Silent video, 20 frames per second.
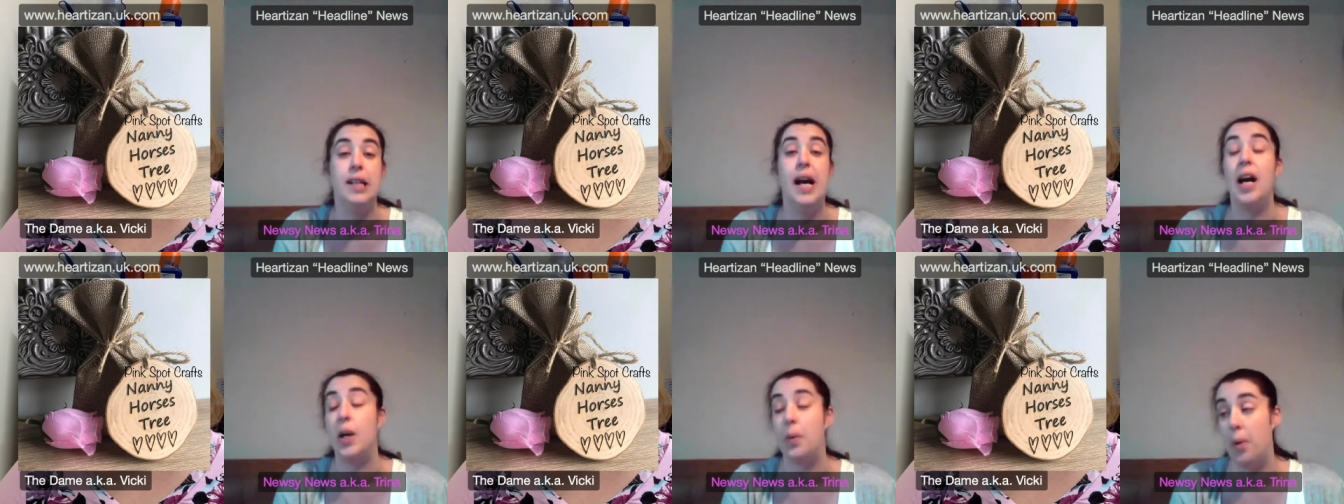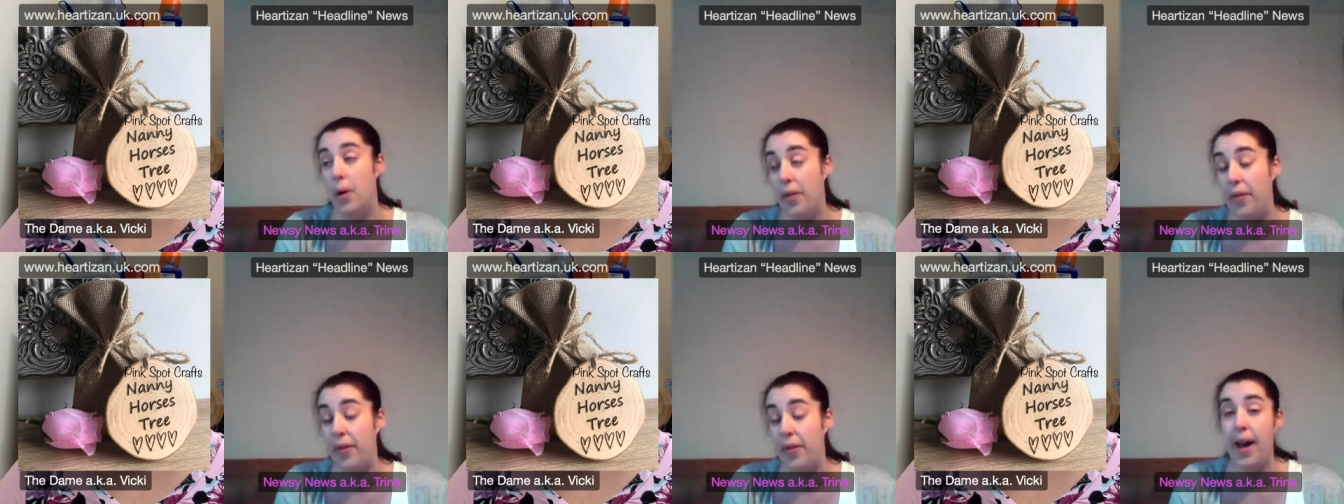and I
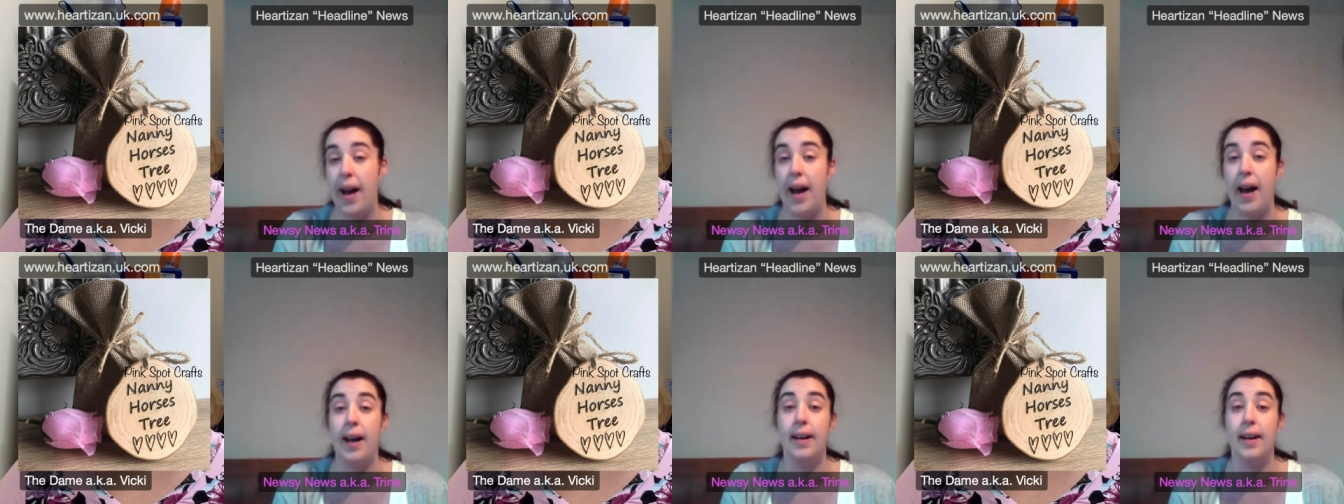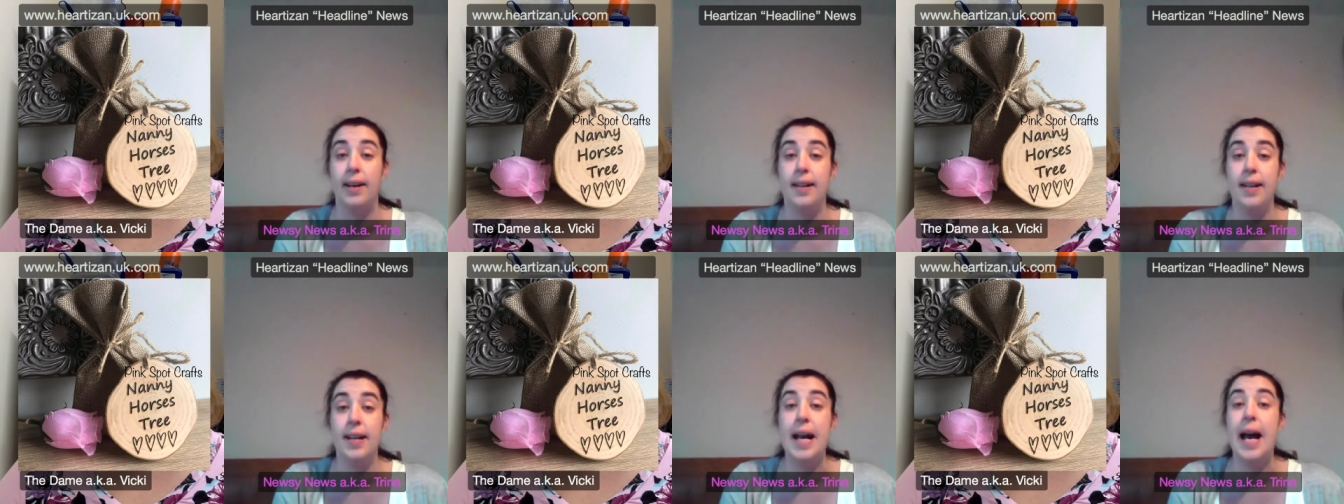want that,
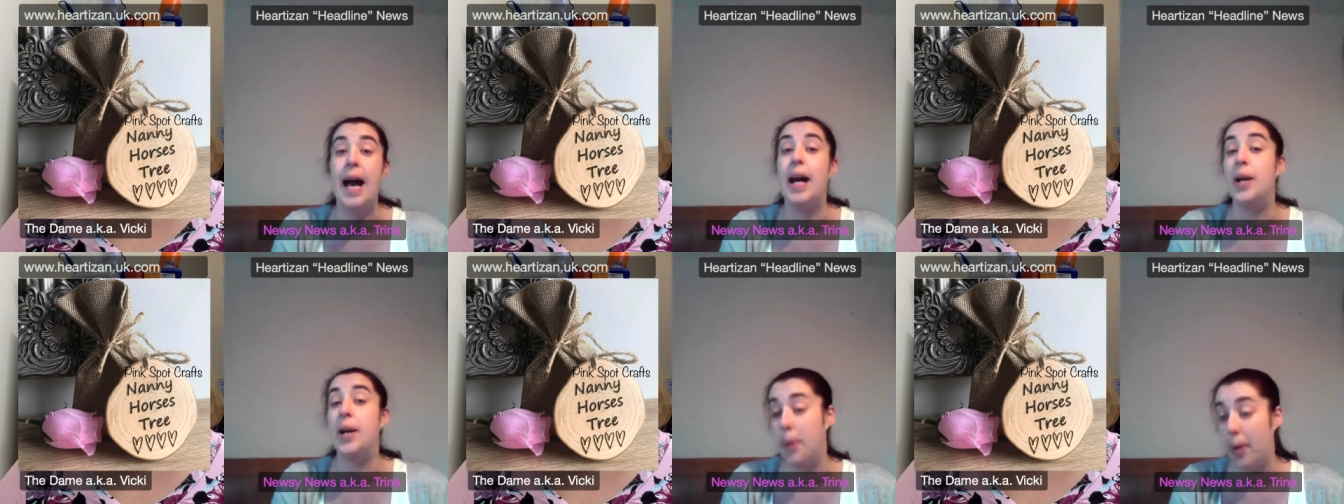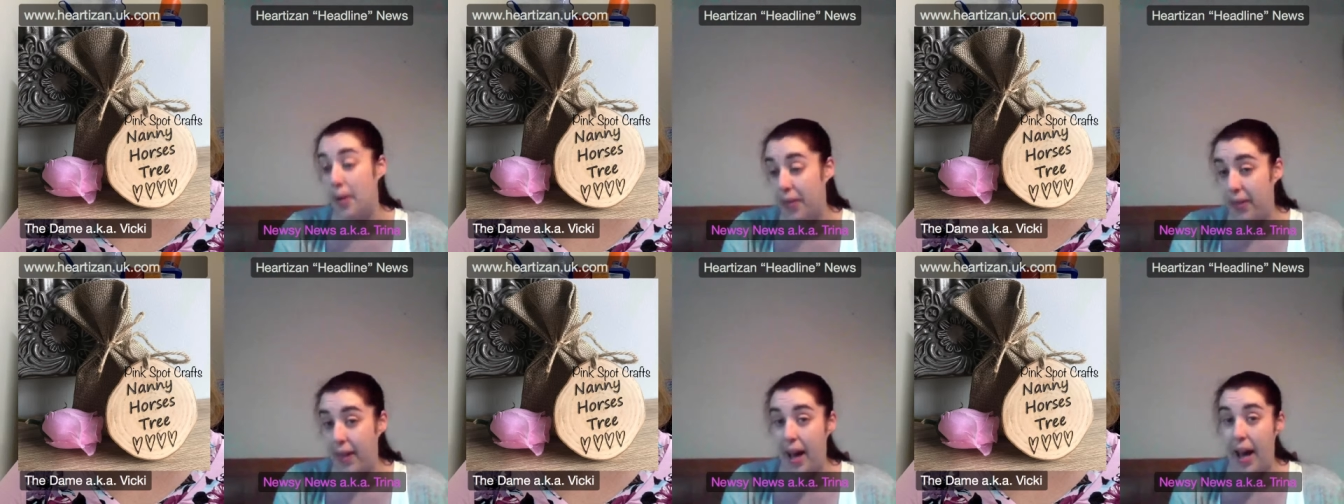and I
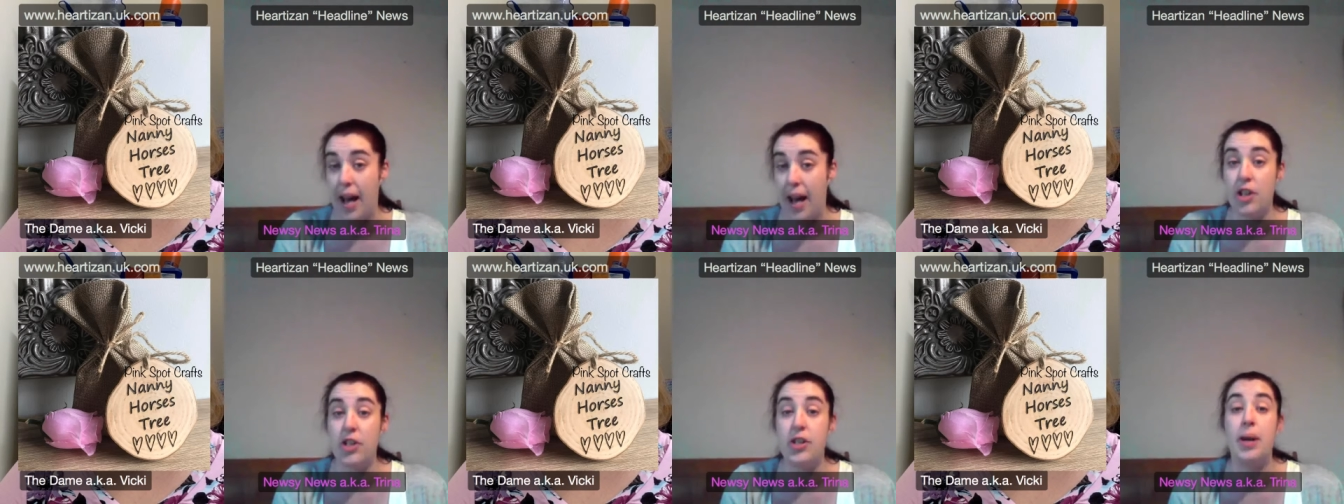want that.